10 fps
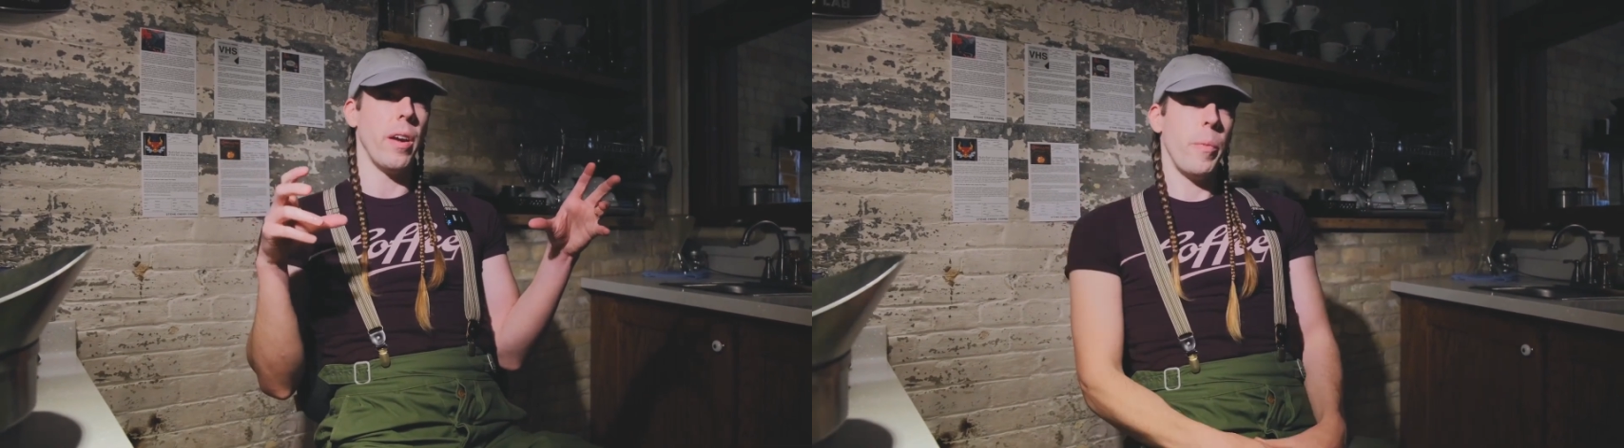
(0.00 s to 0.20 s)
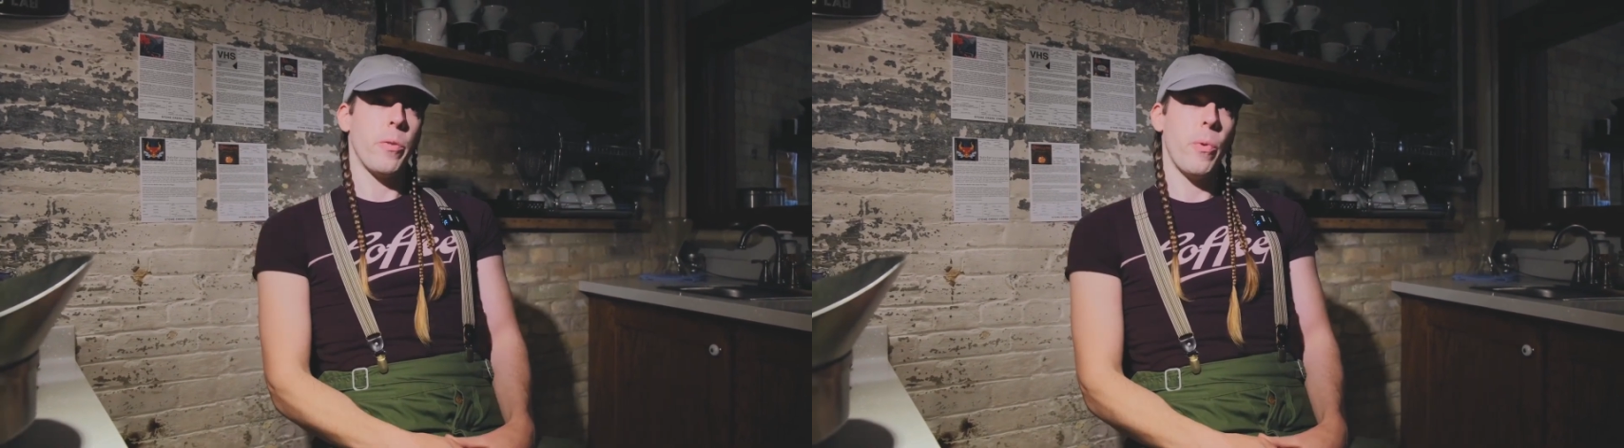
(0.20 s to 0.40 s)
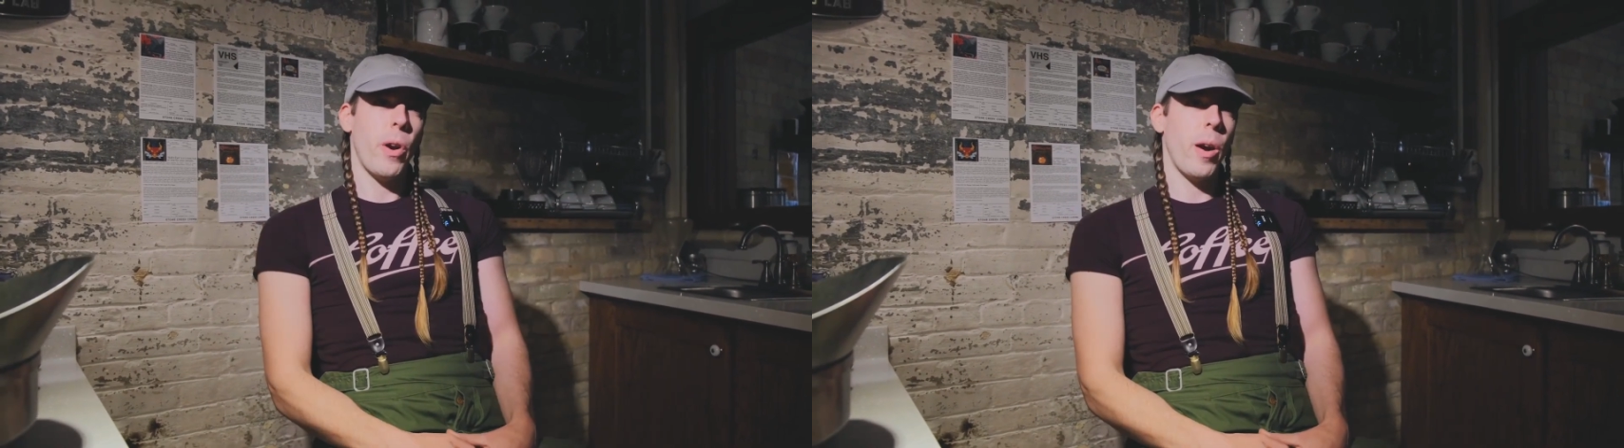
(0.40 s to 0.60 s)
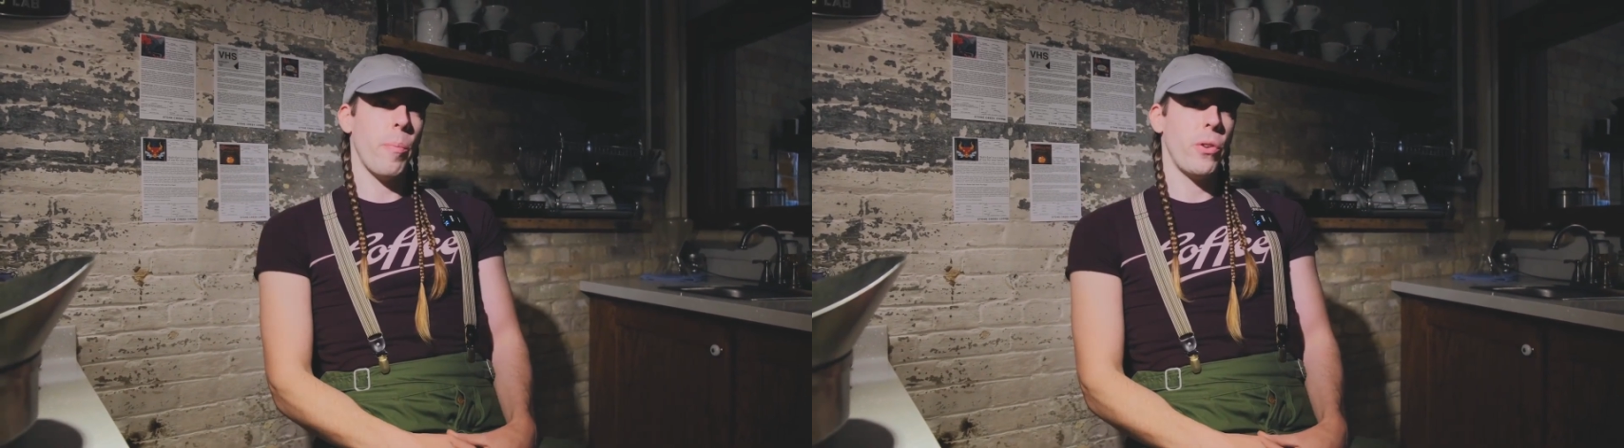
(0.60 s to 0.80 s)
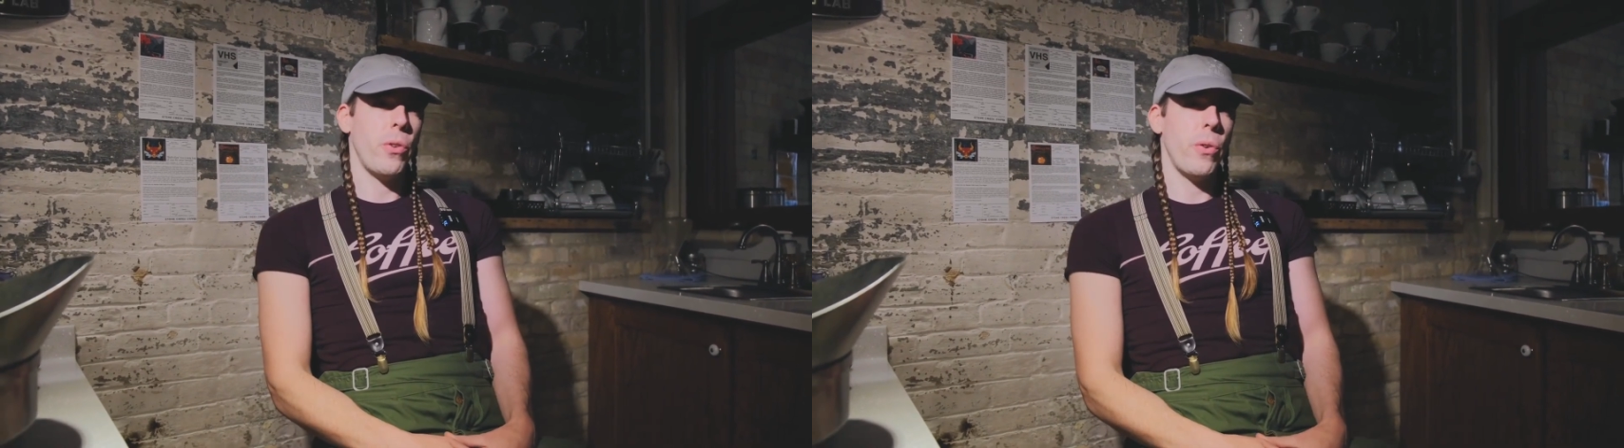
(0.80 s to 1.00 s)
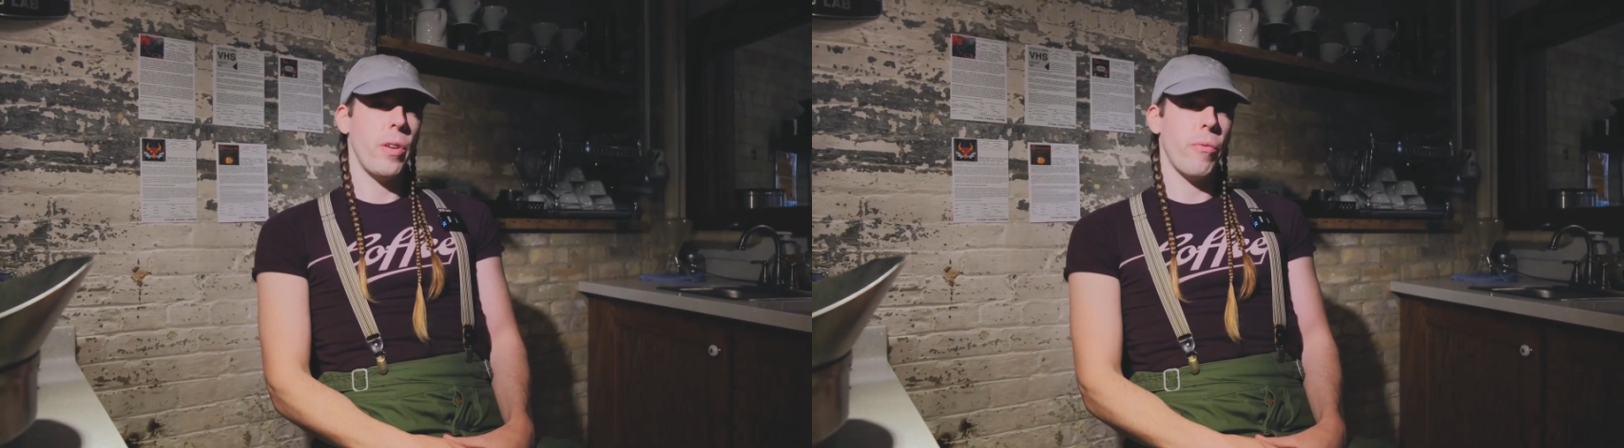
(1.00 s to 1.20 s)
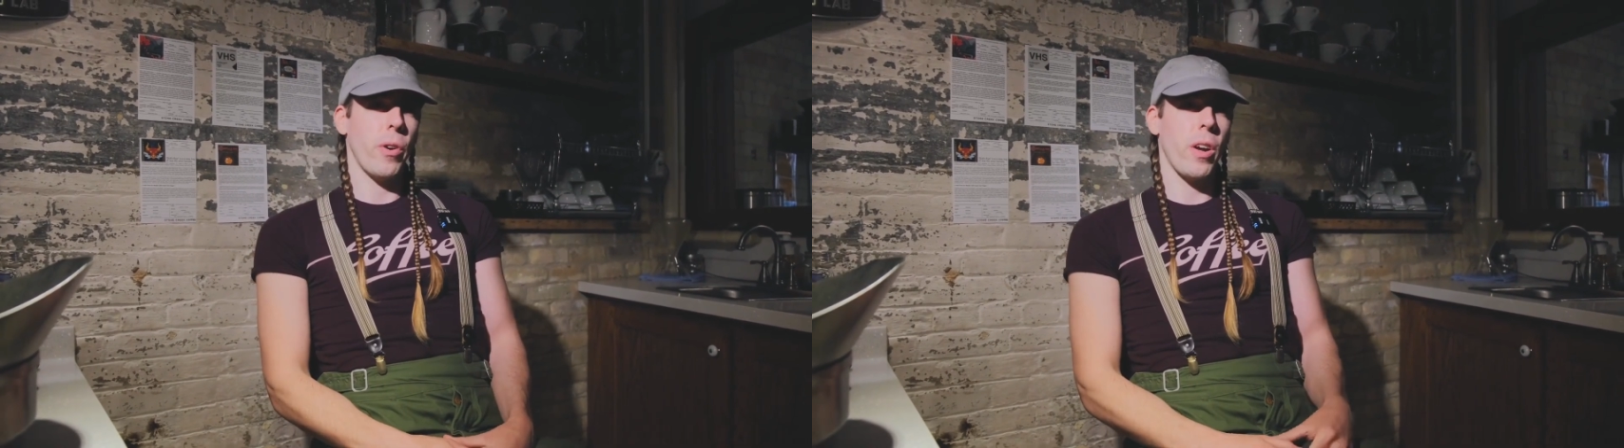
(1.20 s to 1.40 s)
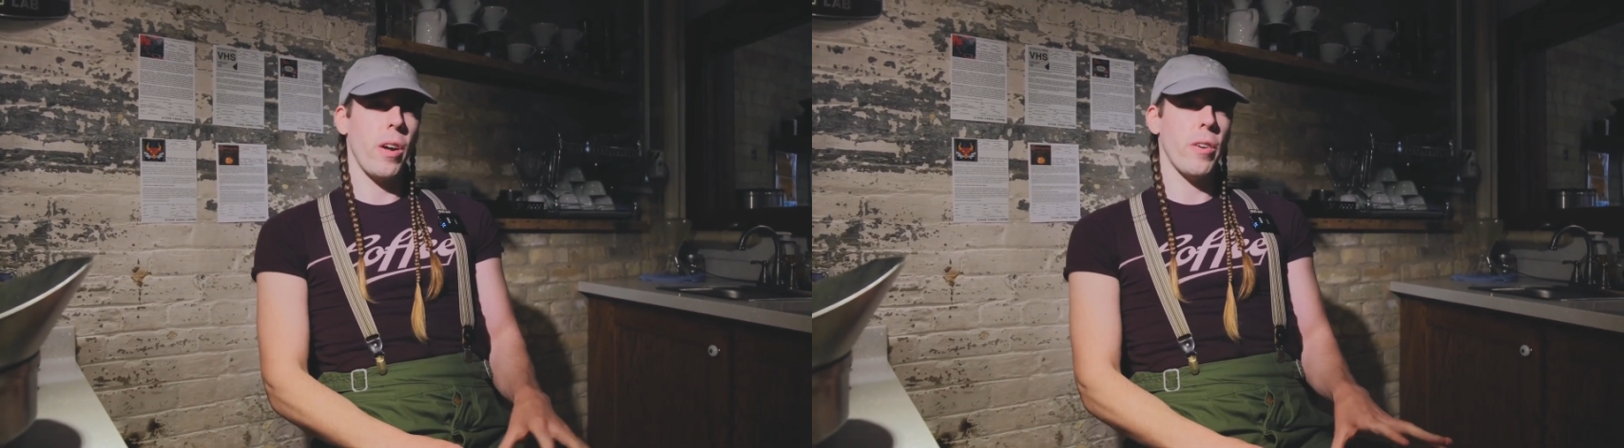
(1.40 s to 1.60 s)
And there's more opportunity
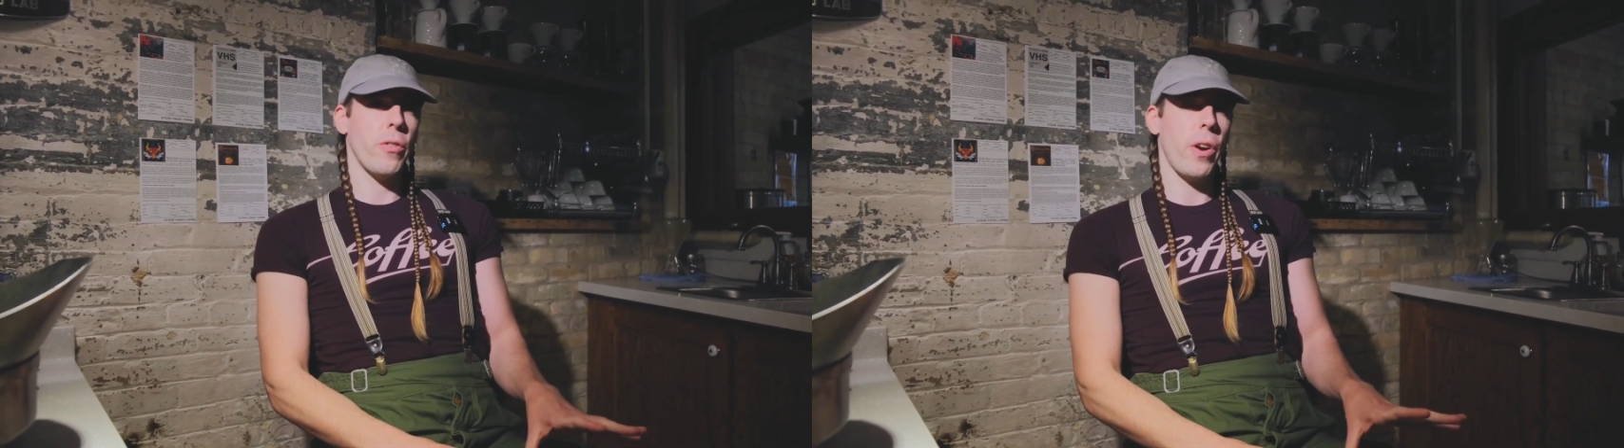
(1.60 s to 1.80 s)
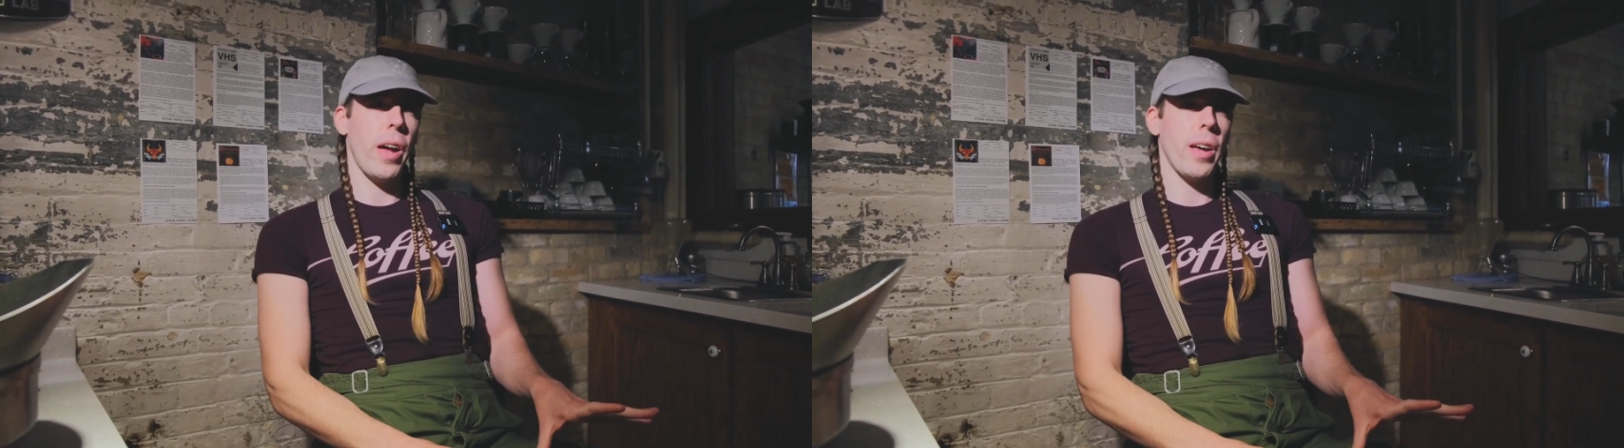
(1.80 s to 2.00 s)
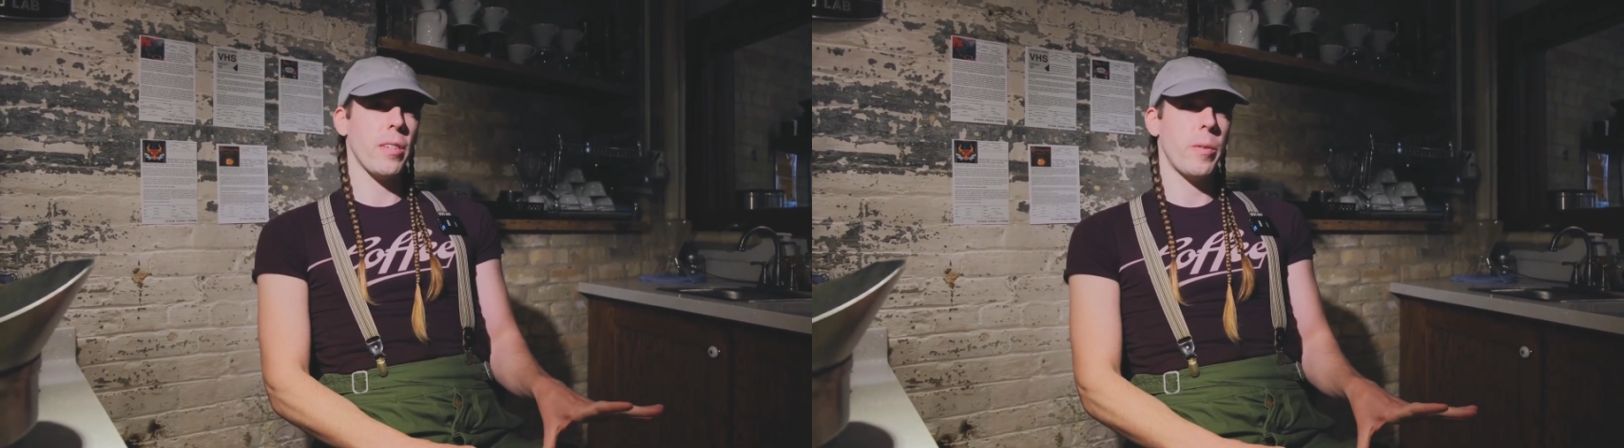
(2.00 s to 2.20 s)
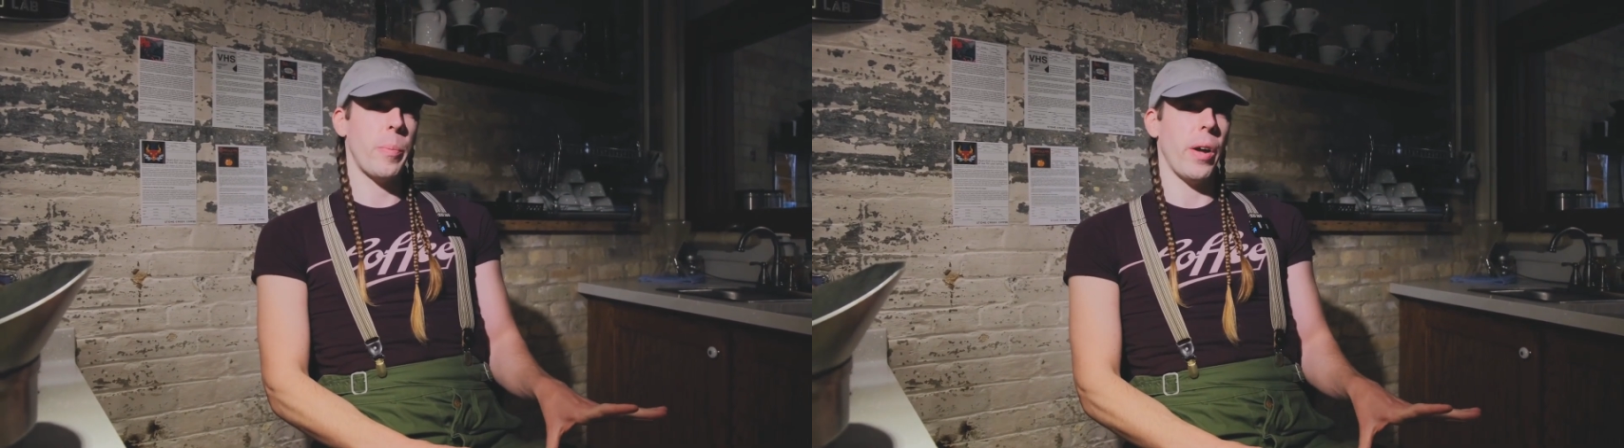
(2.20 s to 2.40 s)
for contrast,